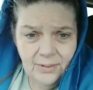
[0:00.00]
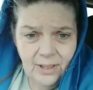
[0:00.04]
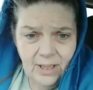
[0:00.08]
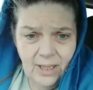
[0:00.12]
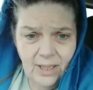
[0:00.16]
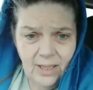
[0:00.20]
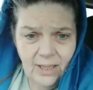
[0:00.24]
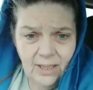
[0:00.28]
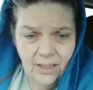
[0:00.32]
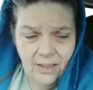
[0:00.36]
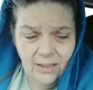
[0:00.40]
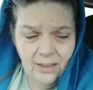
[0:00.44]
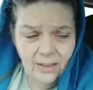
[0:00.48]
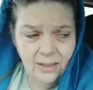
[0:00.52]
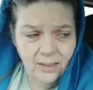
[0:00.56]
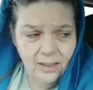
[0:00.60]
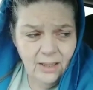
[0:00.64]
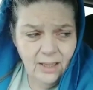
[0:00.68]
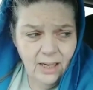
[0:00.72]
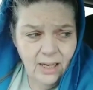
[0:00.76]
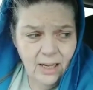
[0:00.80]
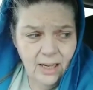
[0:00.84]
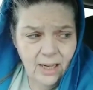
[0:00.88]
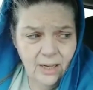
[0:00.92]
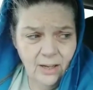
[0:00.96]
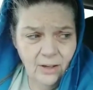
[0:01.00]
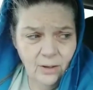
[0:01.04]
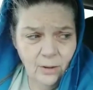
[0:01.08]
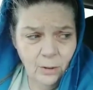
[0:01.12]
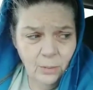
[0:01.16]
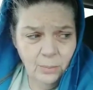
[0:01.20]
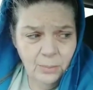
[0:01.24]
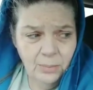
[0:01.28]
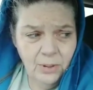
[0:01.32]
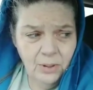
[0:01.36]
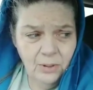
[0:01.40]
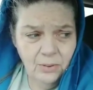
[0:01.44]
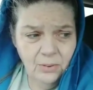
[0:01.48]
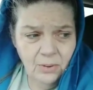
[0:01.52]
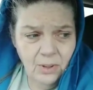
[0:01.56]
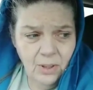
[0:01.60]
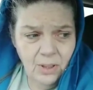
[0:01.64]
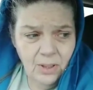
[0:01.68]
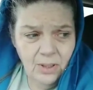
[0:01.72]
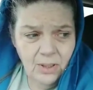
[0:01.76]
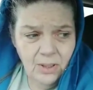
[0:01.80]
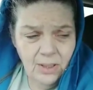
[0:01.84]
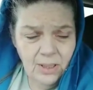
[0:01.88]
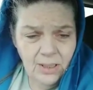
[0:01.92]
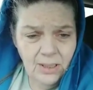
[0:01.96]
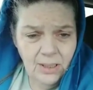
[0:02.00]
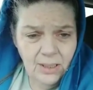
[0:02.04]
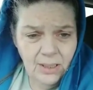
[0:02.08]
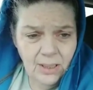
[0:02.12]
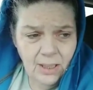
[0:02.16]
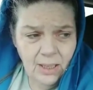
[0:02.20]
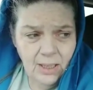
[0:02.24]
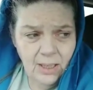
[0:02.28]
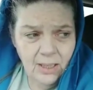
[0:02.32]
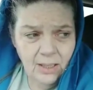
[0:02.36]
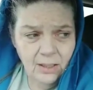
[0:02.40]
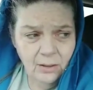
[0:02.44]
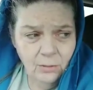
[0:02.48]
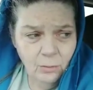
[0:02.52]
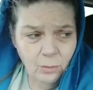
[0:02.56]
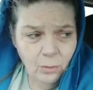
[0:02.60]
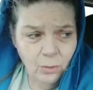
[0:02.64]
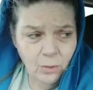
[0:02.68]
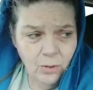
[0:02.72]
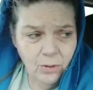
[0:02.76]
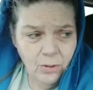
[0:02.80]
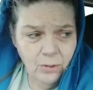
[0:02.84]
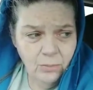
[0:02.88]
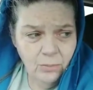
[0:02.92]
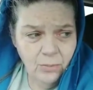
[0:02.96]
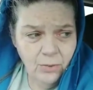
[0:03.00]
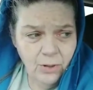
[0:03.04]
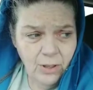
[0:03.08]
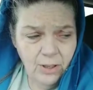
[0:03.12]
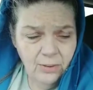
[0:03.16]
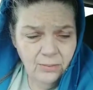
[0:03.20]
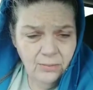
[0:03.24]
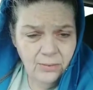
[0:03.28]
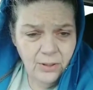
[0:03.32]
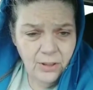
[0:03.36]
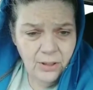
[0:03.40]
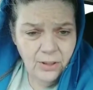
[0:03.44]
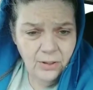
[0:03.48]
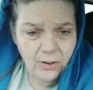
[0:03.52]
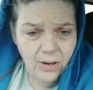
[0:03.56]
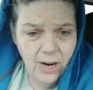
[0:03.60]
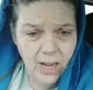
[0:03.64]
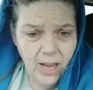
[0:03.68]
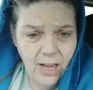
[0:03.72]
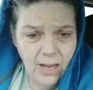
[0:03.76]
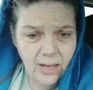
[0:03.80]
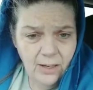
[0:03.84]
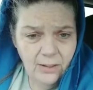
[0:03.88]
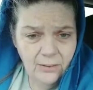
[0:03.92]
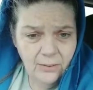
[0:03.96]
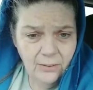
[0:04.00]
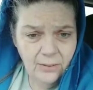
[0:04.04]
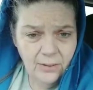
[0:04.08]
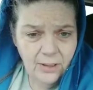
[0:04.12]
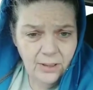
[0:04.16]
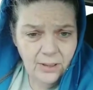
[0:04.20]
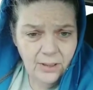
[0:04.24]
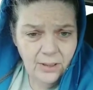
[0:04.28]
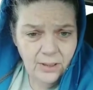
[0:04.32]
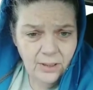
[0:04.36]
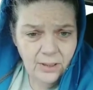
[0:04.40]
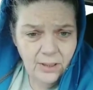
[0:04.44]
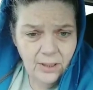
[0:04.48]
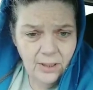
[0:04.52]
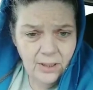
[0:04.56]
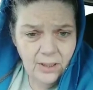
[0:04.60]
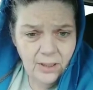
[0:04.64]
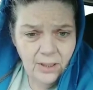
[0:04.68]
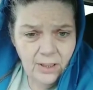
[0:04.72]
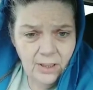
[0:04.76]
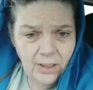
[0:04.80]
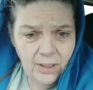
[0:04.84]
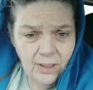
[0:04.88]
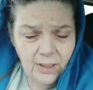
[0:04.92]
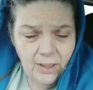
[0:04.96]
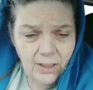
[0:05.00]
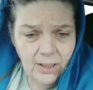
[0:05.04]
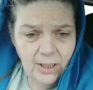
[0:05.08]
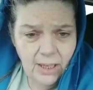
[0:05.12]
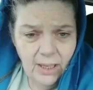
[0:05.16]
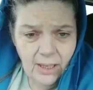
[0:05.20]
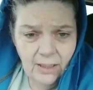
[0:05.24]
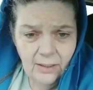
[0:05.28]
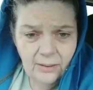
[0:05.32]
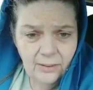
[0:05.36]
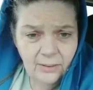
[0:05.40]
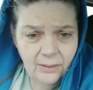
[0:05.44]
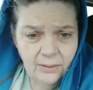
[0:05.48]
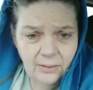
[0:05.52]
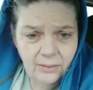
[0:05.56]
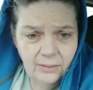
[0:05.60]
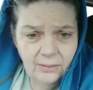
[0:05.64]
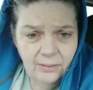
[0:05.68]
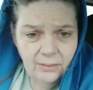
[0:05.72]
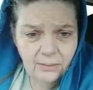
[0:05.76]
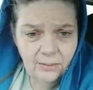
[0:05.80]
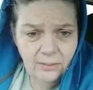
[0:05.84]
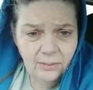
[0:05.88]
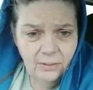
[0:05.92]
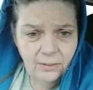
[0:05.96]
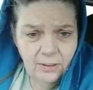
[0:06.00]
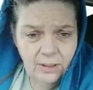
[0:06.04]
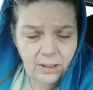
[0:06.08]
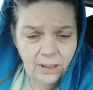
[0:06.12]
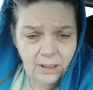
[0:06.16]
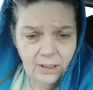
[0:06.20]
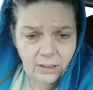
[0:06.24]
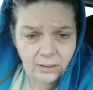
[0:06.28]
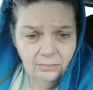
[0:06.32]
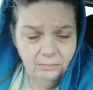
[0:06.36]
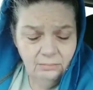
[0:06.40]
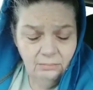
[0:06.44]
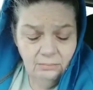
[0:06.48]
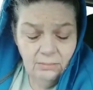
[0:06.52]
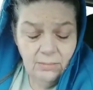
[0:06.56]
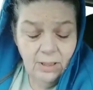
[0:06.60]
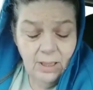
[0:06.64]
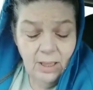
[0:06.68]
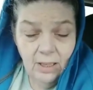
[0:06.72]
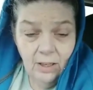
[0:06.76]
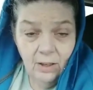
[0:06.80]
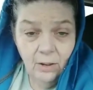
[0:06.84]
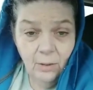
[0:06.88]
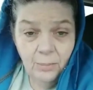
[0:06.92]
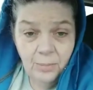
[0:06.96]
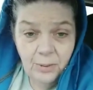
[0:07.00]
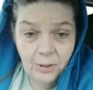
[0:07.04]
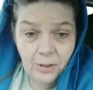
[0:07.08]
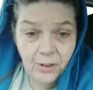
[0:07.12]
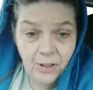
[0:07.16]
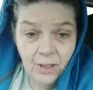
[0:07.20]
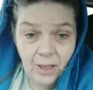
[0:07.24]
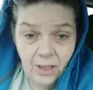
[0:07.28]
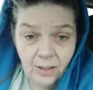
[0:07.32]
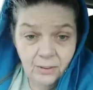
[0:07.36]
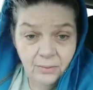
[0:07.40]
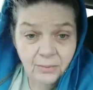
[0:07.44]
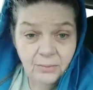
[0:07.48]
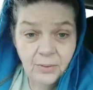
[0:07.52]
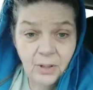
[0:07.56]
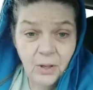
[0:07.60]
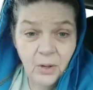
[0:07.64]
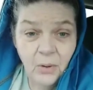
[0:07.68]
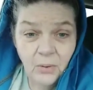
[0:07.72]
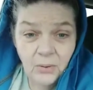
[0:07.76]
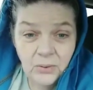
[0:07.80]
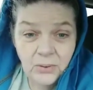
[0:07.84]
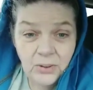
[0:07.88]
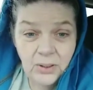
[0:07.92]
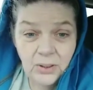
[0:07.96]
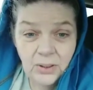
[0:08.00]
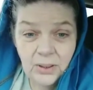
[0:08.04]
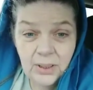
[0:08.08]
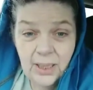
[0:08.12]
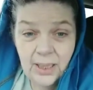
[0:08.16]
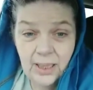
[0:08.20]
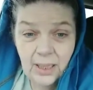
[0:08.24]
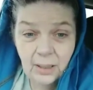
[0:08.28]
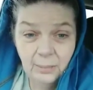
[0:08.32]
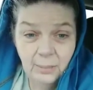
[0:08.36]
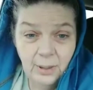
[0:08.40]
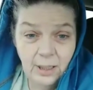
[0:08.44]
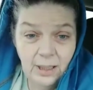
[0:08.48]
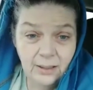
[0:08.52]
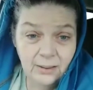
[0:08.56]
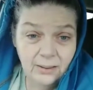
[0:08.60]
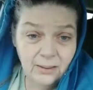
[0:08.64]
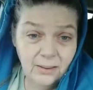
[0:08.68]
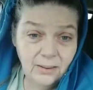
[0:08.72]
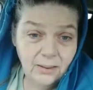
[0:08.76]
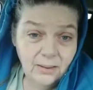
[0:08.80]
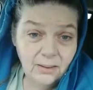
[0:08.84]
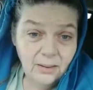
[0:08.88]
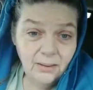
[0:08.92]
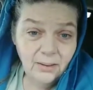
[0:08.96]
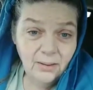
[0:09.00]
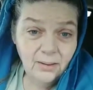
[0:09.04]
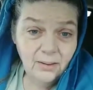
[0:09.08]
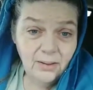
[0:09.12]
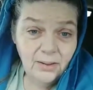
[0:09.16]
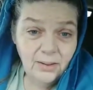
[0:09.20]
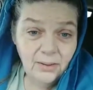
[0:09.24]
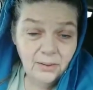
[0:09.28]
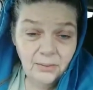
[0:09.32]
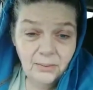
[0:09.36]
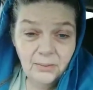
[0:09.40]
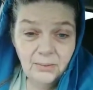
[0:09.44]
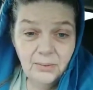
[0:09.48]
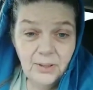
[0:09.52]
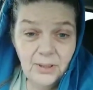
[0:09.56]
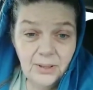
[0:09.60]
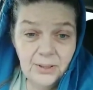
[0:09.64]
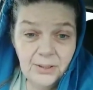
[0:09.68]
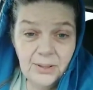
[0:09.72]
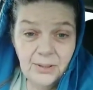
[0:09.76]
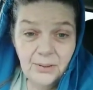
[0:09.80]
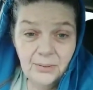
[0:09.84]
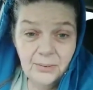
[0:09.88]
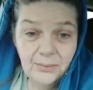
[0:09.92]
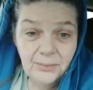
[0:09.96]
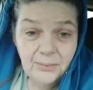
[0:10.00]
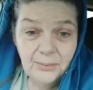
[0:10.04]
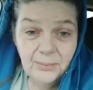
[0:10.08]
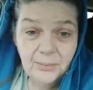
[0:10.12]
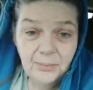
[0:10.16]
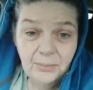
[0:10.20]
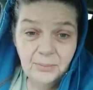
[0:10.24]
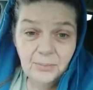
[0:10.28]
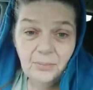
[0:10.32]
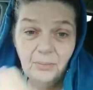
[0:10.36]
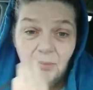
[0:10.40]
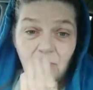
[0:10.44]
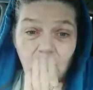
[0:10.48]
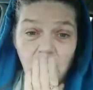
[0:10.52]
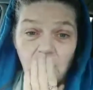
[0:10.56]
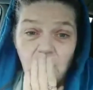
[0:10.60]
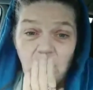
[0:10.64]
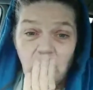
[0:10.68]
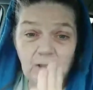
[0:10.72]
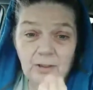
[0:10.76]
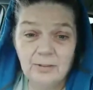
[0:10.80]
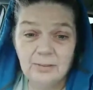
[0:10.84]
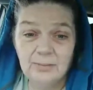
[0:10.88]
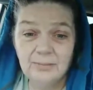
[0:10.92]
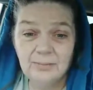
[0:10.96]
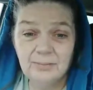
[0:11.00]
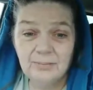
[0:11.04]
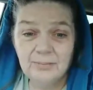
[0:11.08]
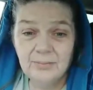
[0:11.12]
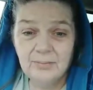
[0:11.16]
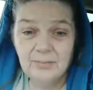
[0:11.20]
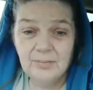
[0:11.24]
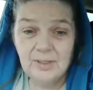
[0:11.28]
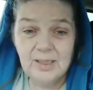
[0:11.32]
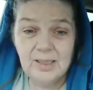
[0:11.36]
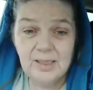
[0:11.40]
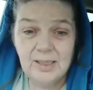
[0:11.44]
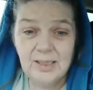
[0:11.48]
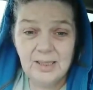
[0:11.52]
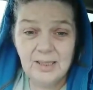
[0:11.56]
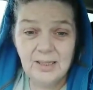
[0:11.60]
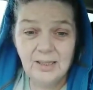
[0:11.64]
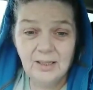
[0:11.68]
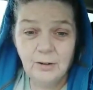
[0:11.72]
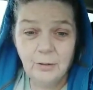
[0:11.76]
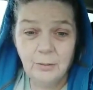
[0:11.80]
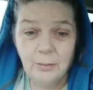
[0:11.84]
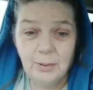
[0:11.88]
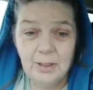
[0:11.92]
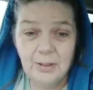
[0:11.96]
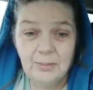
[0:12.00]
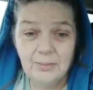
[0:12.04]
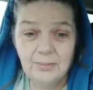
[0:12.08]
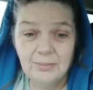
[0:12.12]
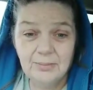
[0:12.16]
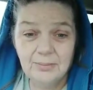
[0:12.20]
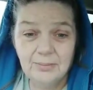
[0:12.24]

And I hope you are inside and warm wherever you're at. Or, yeah, I hope you're not cold like me. So there you go. See you in a little bit.